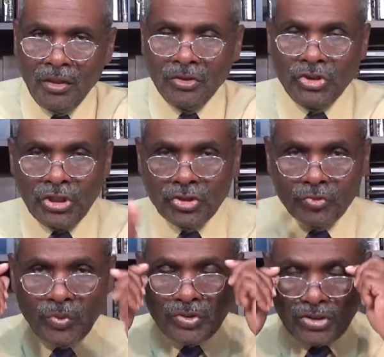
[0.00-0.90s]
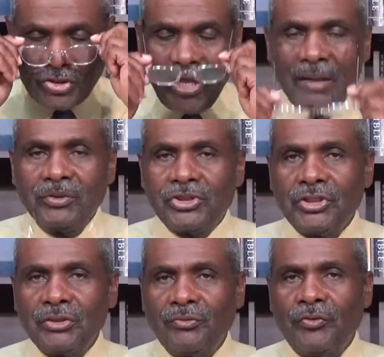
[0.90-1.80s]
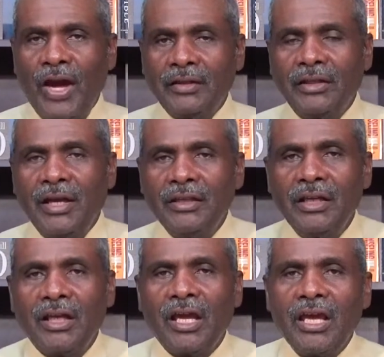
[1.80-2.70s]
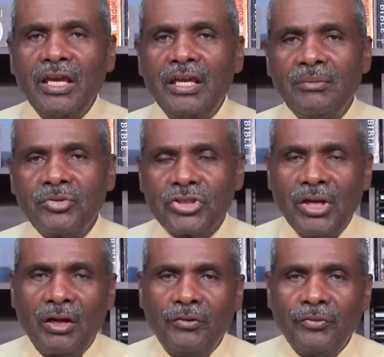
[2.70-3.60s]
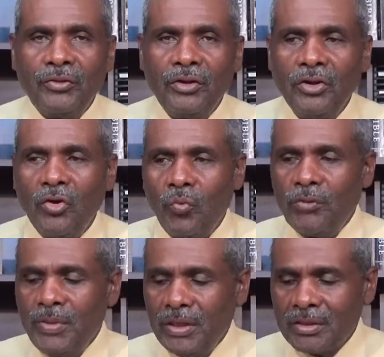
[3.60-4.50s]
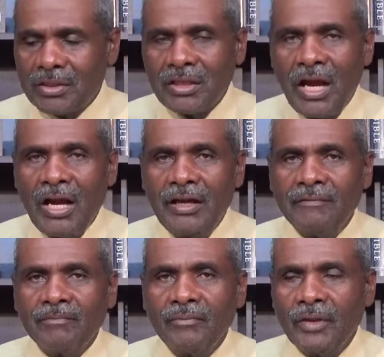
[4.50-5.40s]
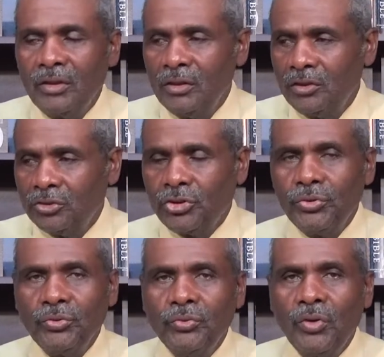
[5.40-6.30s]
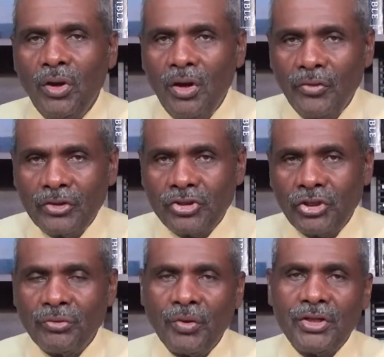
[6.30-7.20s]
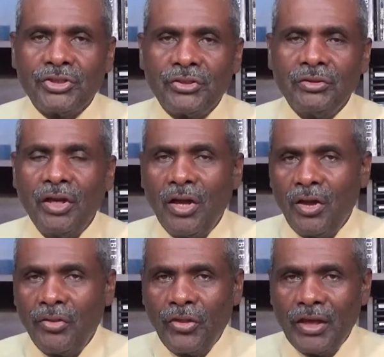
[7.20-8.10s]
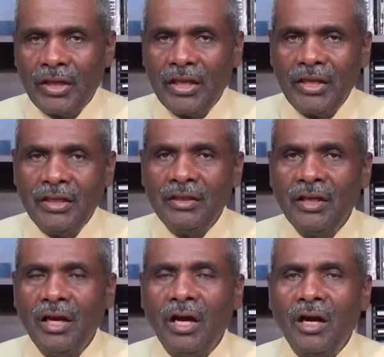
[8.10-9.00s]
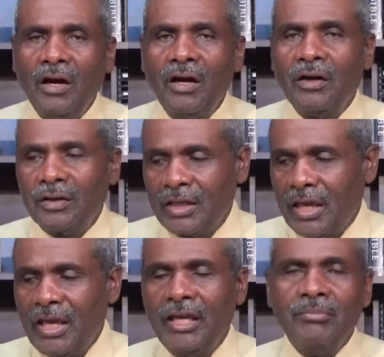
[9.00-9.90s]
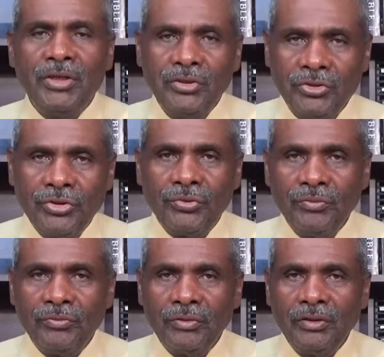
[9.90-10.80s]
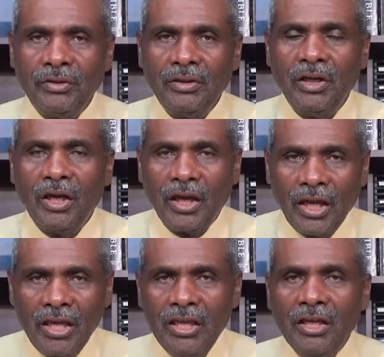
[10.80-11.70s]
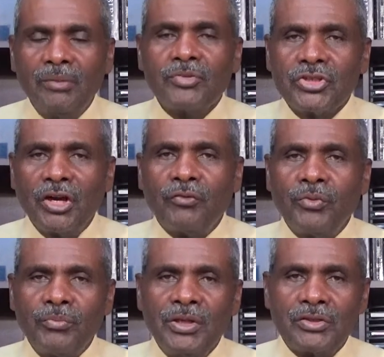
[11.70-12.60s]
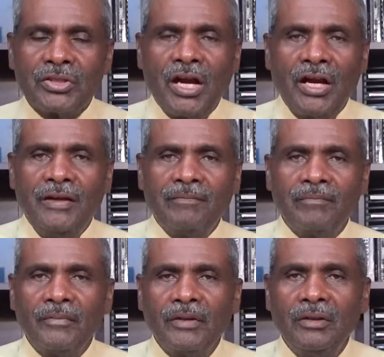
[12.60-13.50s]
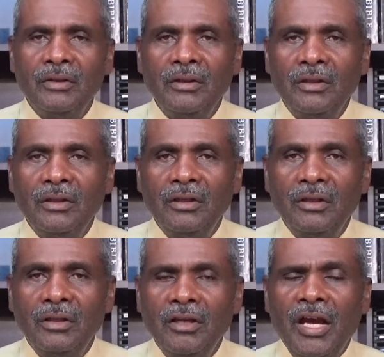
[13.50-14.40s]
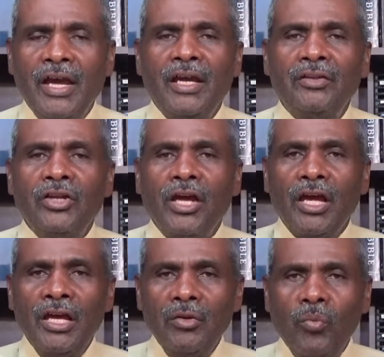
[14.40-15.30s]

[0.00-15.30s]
Jesus was establishing the fact that he himself would be a sign to the generation that he came into. He himself would be a sign. And he